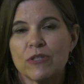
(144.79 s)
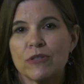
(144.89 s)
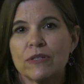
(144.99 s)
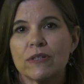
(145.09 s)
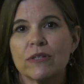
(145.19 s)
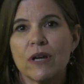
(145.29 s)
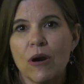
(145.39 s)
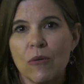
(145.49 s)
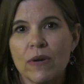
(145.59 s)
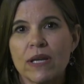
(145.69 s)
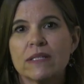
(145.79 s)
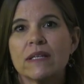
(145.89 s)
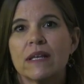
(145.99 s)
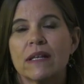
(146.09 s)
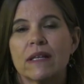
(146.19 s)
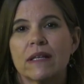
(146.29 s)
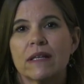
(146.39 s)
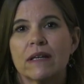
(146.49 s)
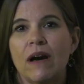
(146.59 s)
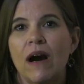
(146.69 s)
So they're going to
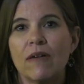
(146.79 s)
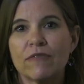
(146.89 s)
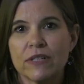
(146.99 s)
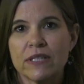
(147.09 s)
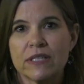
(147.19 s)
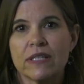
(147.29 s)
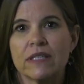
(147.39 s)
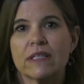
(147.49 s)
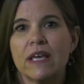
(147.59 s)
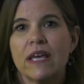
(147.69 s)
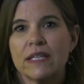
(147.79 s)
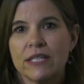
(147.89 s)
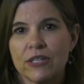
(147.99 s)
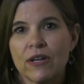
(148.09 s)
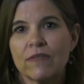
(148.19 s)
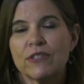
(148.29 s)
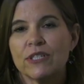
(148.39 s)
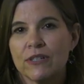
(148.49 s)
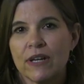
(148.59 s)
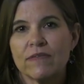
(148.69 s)
conferences year after
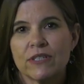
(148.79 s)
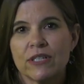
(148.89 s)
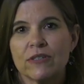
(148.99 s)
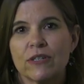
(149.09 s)
year after year.